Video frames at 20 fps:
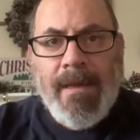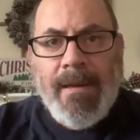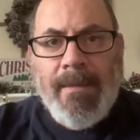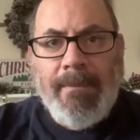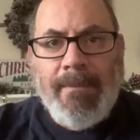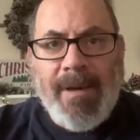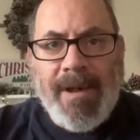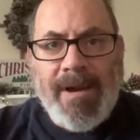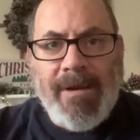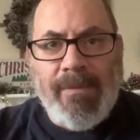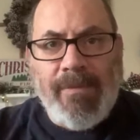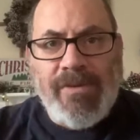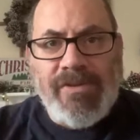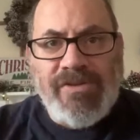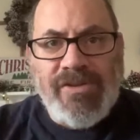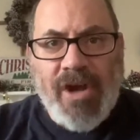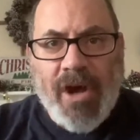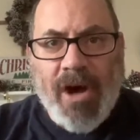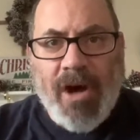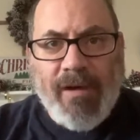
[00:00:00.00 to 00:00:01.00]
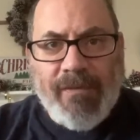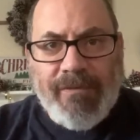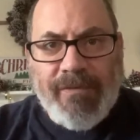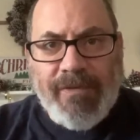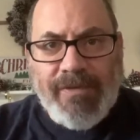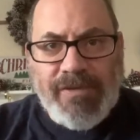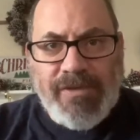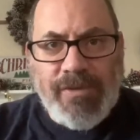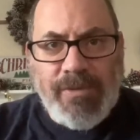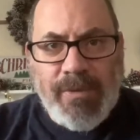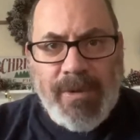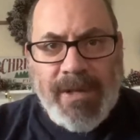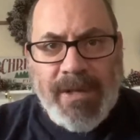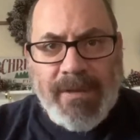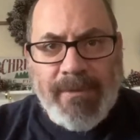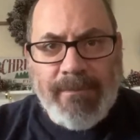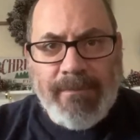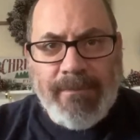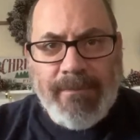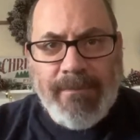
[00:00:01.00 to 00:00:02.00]
but it was offered to
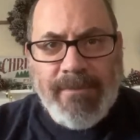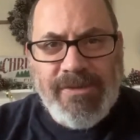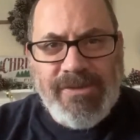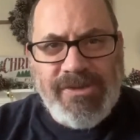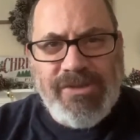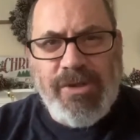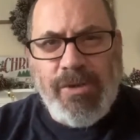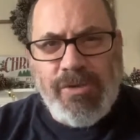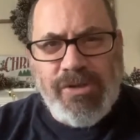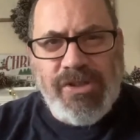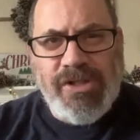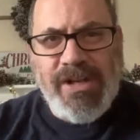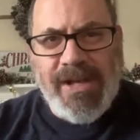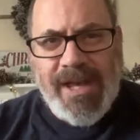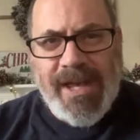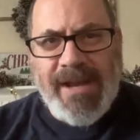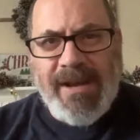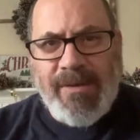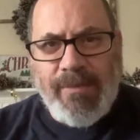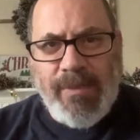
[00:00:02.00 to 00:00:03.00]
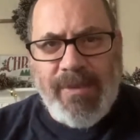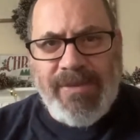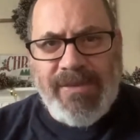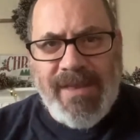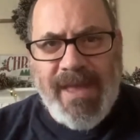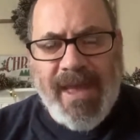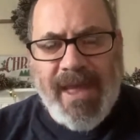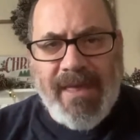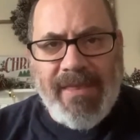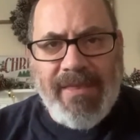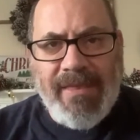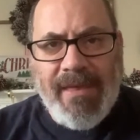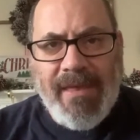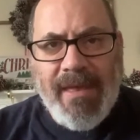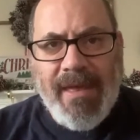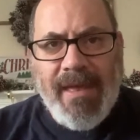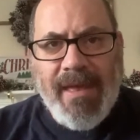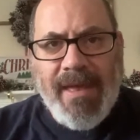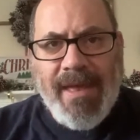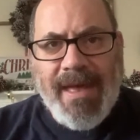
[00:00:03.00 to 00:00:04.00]
him, associated with death.
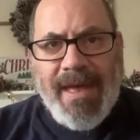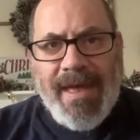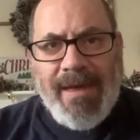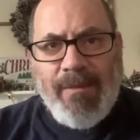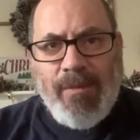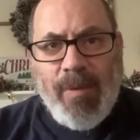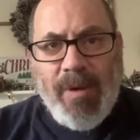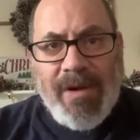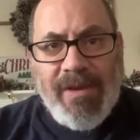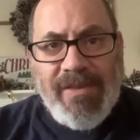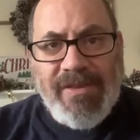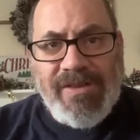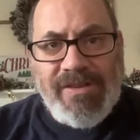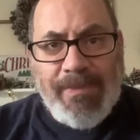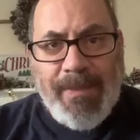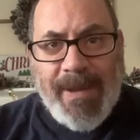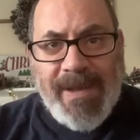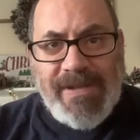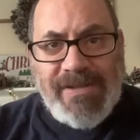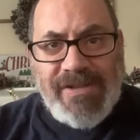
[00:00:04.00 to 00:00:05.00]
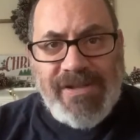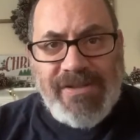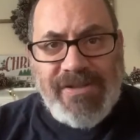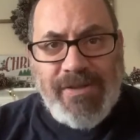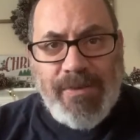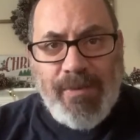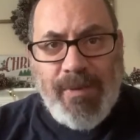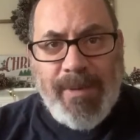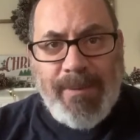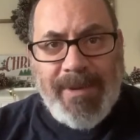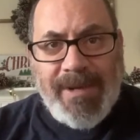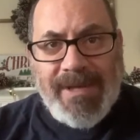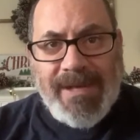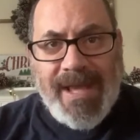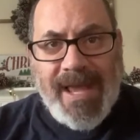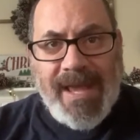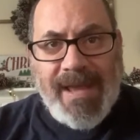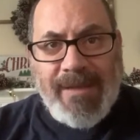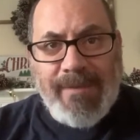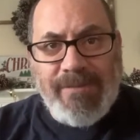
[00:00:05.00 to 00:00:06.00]
And one of the spices the women
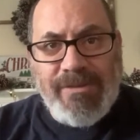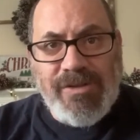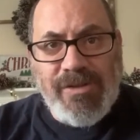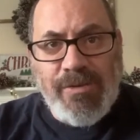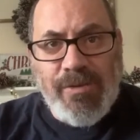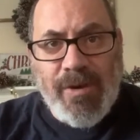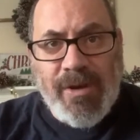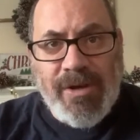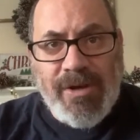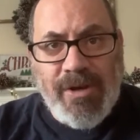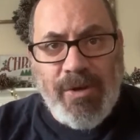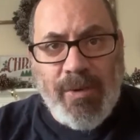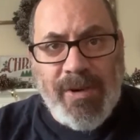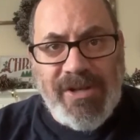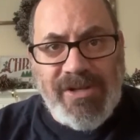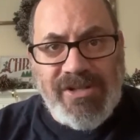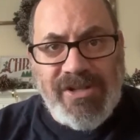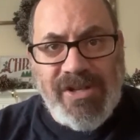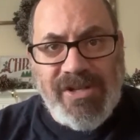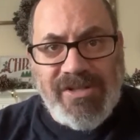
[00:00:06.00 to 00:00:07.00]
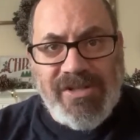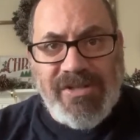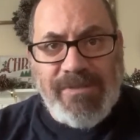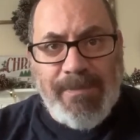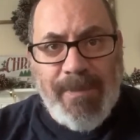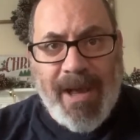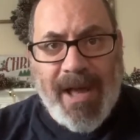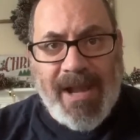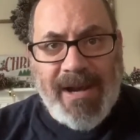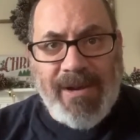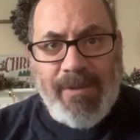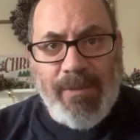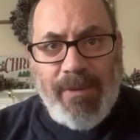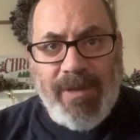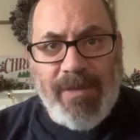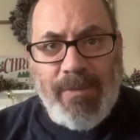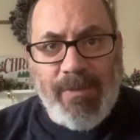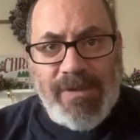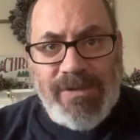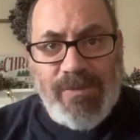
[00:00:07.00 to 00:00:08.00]
came to anoint Jesus' body
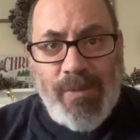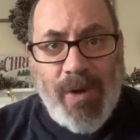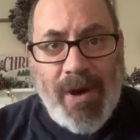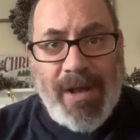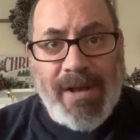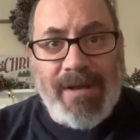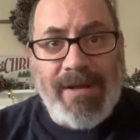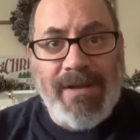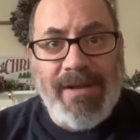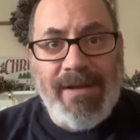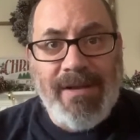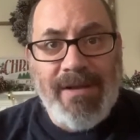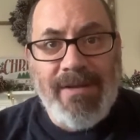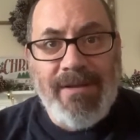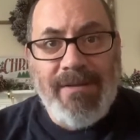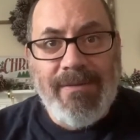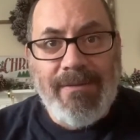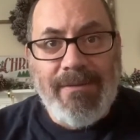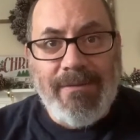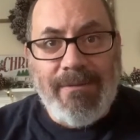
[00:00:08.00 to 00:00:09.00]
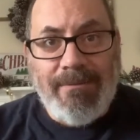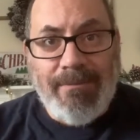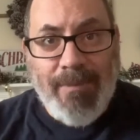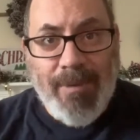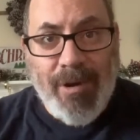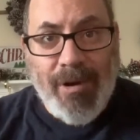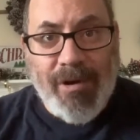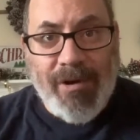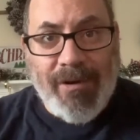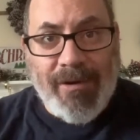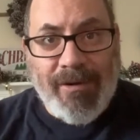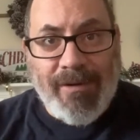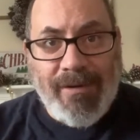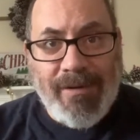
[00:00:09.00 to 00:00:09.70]
with was what? Myrrh.